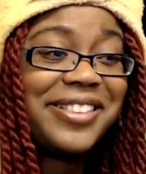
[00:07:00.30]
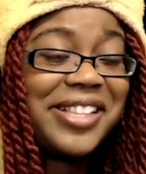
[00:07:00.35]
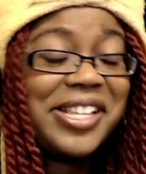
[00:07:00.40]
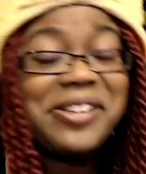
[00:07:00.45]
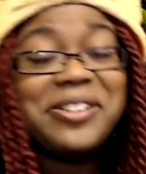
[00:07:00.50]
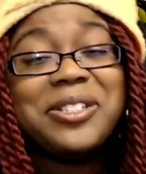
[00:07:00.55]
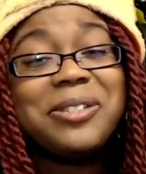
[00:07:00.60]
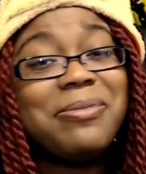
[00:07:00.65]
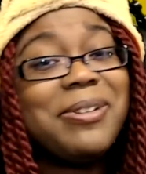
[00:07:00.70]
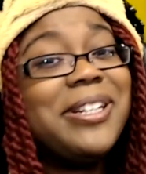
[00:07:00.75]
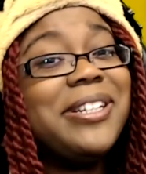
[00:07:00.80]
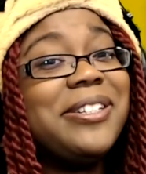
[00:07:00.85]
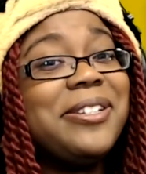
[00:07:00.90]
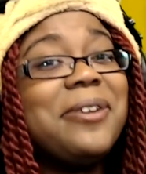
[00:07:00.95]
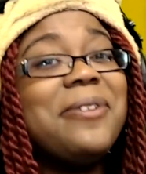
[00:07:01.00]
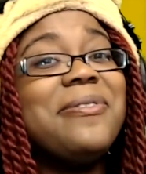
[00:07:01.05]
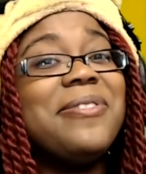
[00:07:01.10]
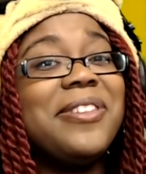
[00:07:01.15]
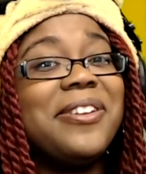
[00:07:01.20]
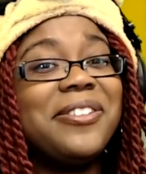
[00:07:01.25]
it was pretty
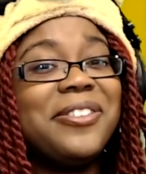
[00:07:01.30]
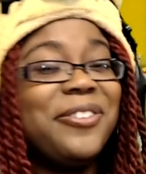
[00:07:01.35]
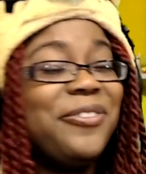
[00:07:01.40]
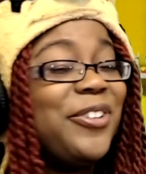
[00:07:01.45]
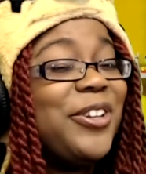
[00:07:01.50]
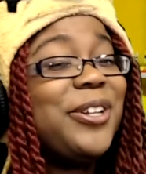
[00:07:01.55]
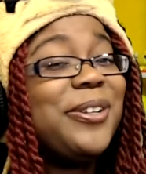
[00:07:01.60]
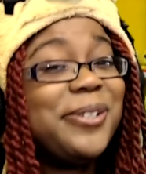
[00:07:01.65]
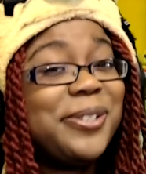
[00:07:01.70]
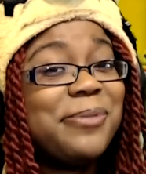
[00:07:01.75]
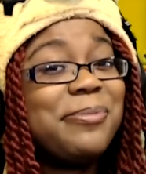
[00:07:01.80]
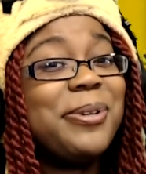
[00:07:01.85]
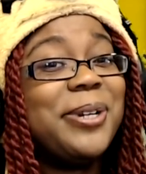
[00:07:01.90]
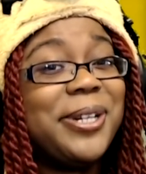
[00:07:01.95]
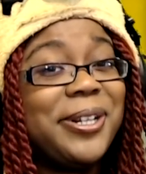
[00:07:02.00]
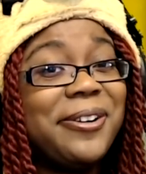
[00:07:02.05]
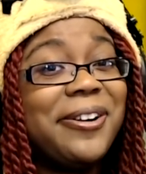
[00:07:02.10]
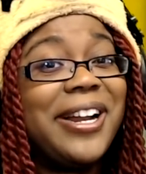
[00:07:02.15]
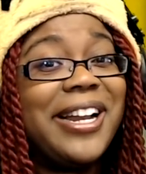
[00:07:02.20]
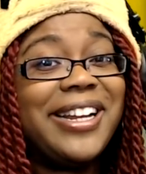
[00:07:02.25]
dope though. The video was
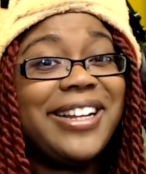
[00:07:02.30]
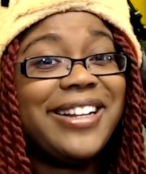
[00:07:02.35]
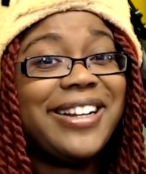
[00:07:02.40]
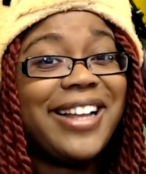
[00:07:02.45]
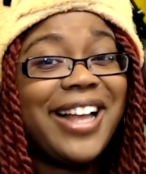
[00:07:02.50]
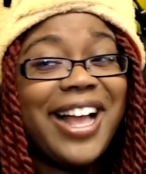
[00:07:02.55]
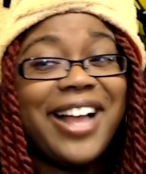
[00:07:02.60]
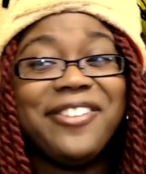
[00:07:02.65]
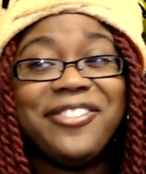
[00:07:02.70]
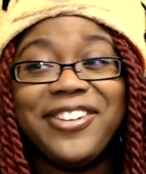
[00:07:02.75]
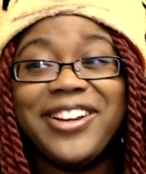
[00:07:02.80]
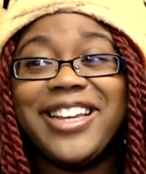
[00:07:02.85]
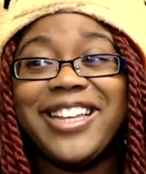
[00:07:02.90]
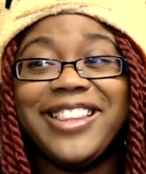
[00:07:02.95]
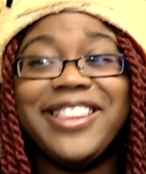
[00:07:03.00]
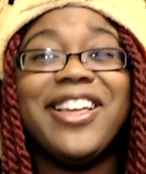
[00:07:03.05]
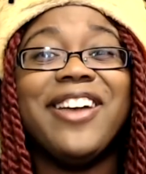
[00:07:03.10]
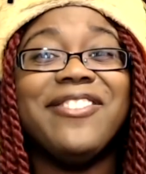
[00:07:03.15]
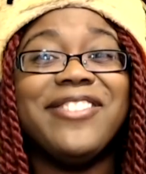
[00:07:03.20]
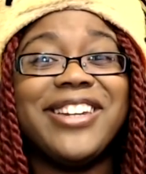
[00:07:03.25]
pretty great. I
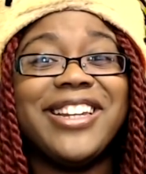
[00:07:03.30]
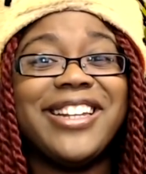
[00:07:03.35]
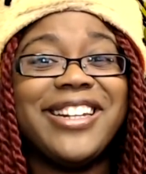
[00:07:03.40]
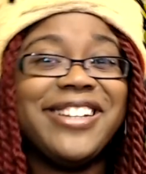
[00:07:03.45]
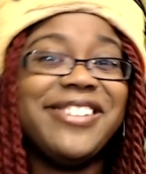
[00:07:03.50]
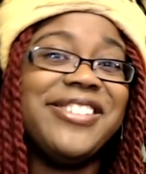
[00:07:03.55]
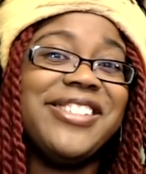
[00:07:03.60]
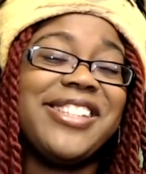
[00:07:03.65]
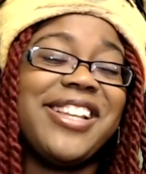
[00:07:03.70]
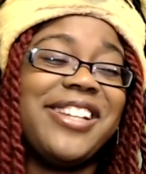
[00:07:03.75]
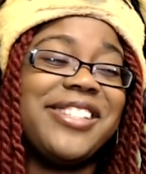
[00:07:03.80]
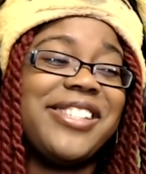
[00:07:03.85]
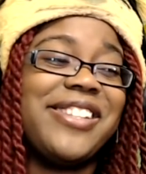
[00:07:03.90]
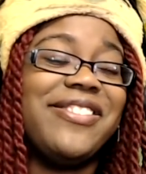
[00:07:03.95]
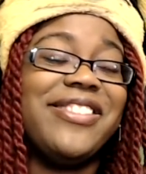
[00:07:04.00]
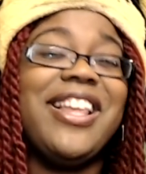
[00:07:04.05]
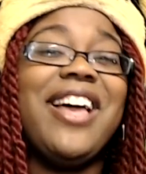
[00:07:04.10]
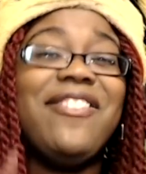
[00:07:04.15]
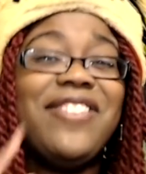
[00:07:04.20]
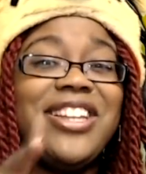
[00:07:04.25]
freaking loved it. It was
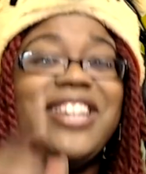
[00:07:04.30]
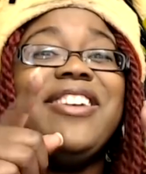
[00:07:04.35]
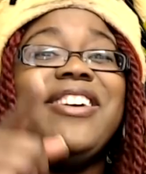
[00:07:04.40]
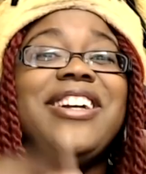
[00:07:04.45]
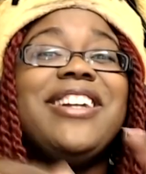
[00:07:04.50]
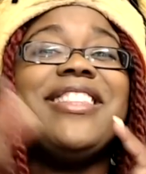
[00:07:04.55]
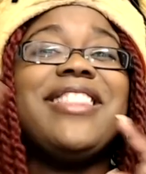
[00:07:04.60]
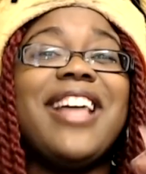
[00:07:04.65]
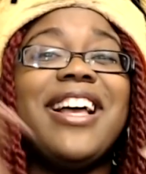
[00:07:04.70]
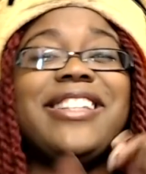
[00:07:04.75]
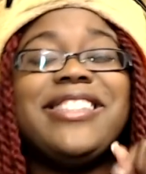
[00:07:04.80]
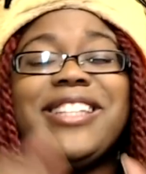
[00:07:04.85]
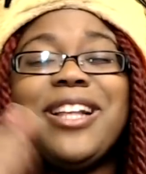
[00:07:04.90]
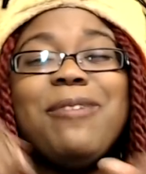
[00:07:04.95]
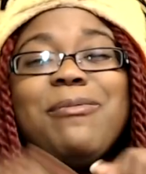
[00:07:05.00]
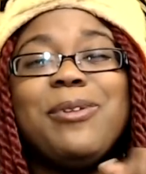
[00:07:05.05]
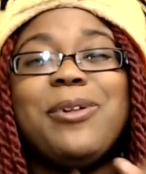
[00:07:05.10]
awesome. Let me know your thoughts down